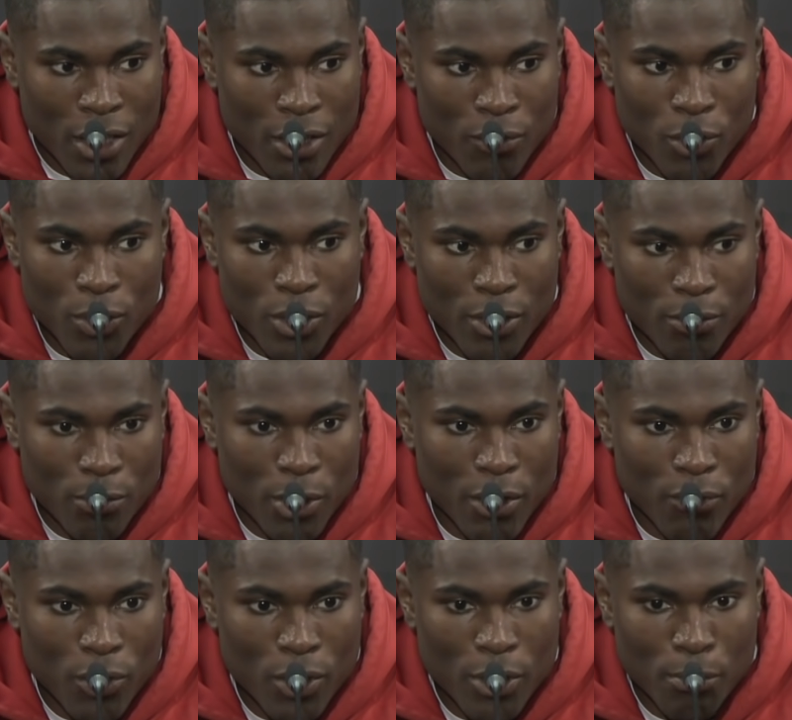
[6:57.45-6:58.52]
if you
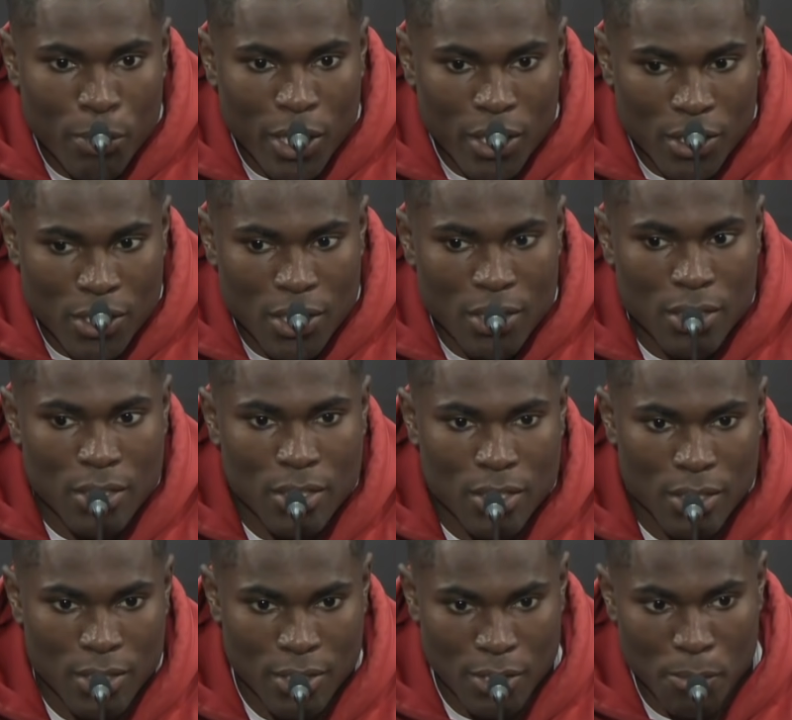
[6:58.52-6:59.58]
didn't pay attention
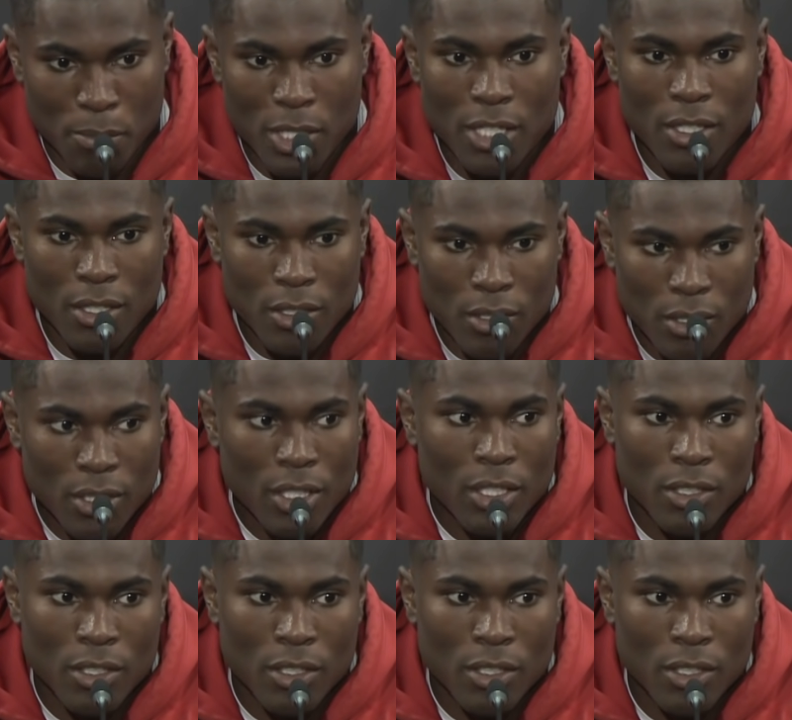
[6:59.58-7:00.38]
just to me,